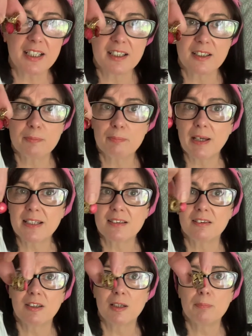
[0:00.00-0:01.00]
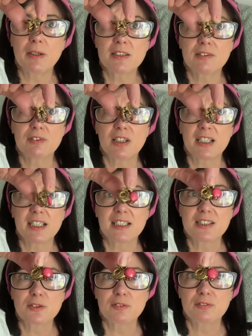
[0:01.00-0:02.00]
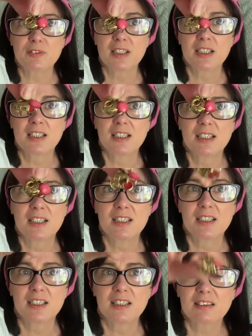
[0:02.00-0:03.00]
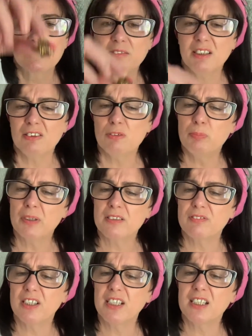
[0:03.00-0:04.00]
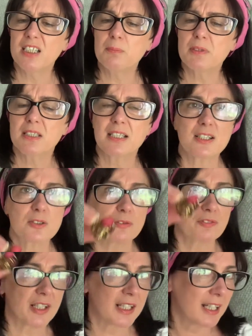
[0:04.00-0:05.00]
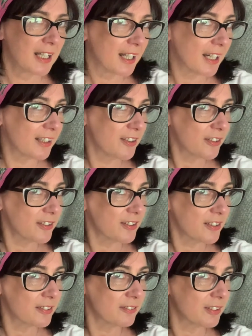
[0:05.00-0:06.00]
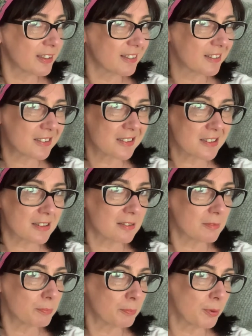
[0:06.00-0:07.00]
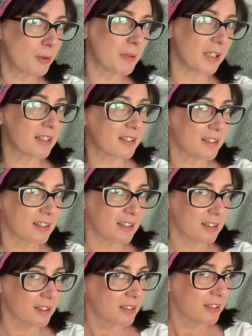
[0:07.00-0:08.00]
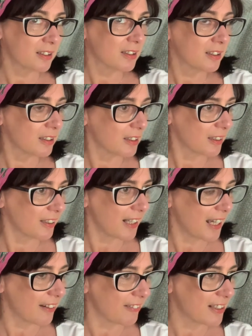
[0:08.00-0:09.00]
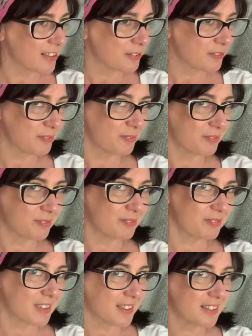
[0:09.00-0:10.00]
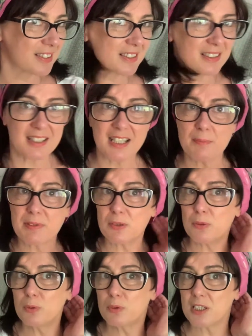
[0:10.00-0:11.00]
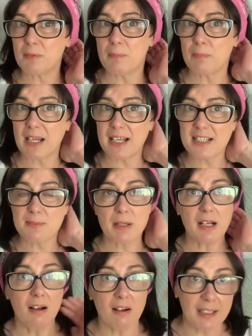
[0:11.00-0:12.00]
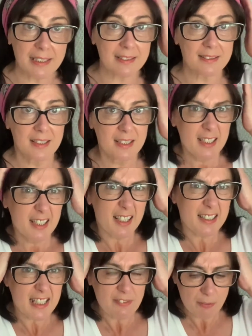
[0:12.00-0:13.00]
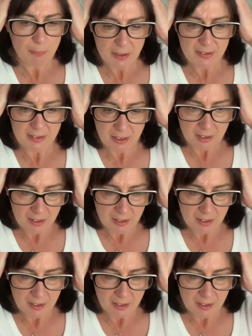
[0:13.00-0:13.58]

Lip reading: metal butterfly sort of, they called butterfly clips, that sort of thing. And you can just sort of like pop it under there, and it sort of keeps it also in place behind, because even with the